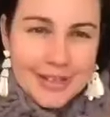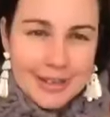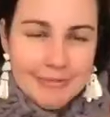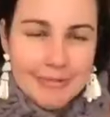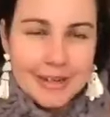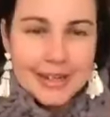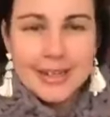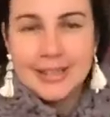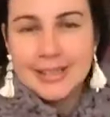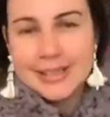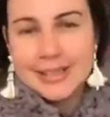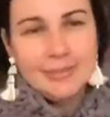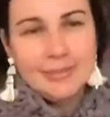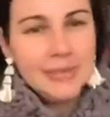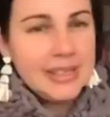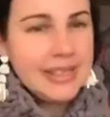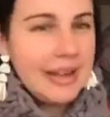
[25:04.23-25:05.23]
when it
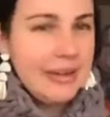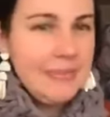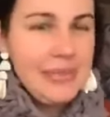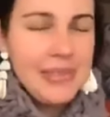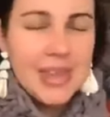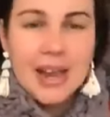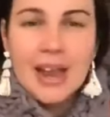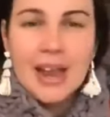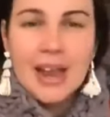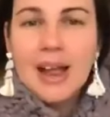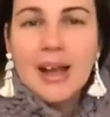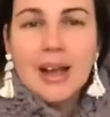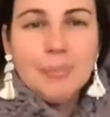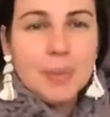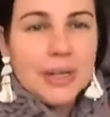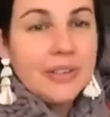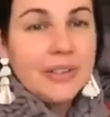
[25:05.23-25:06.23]
zips up.
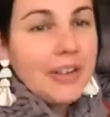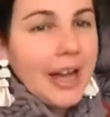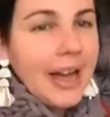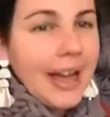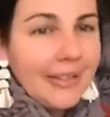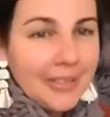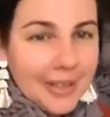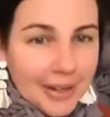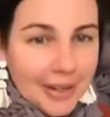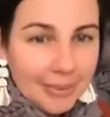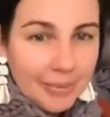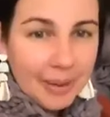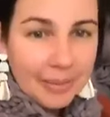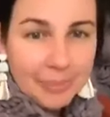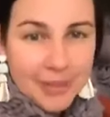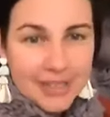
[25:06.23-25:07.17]
But if I haven't got my big